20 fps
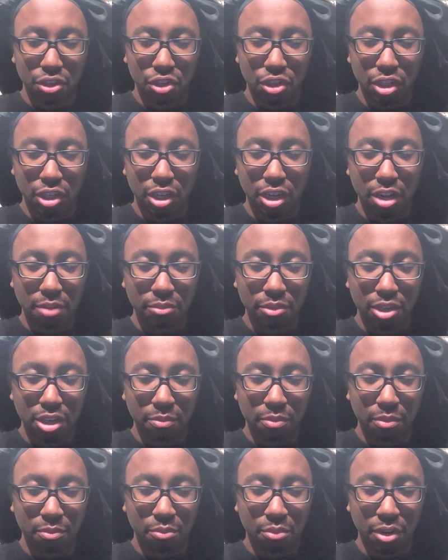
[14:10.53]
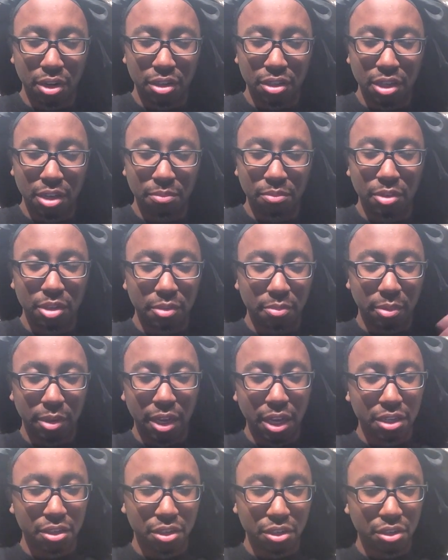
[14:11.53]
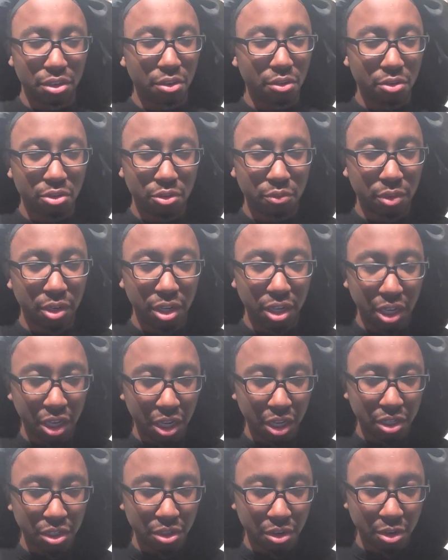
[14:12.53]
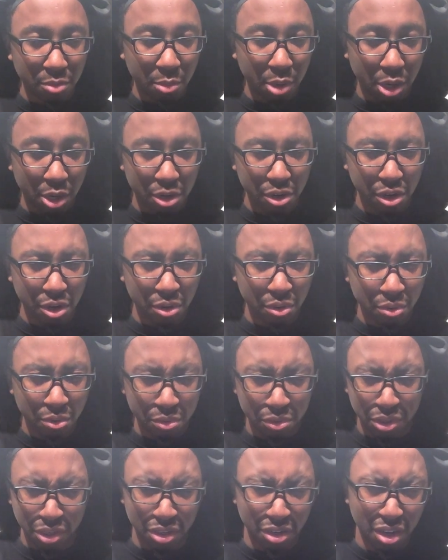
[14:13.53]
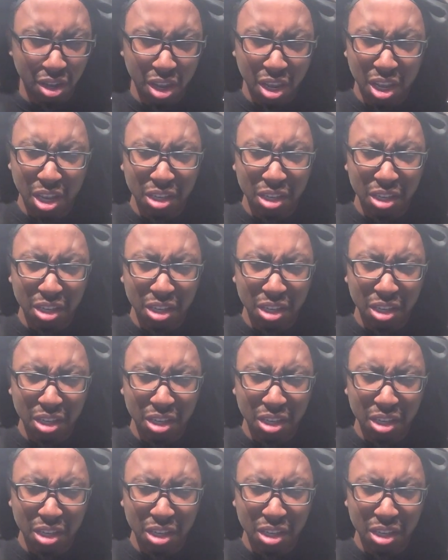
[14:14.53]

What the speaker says: she comes up and brings up this plastic surgery again, talking about her nose and